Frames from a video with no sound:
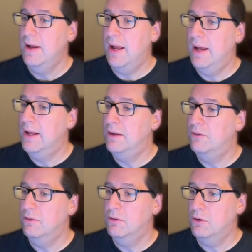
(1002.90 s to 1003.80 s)
and
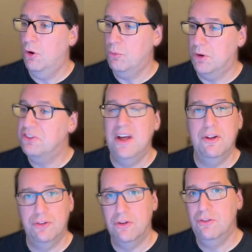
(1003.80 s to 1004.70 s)
Code World
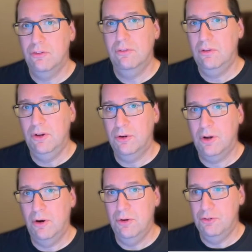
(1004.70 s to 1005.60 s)
tells us your
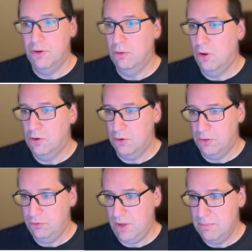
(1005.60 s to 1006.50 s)
code is no longer the
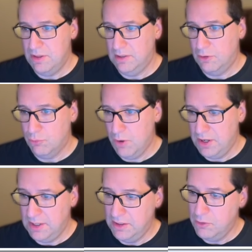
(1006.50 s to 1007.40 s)
same thing that's
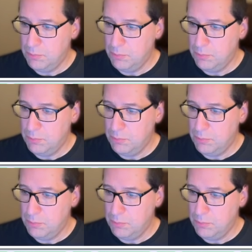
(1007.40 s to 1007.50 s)
running in this